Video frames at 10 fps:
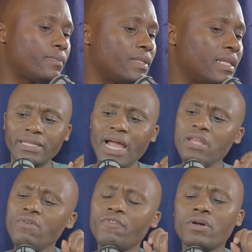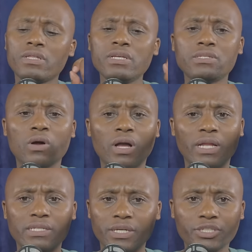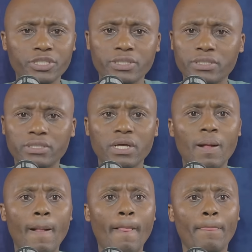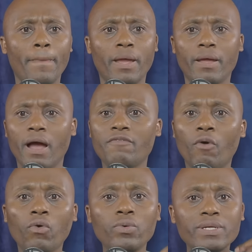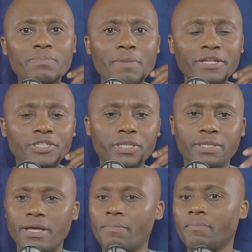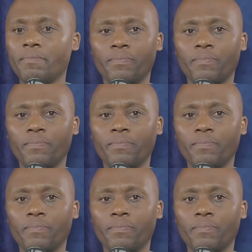Then you've got these organizations they, I've always mentioned them.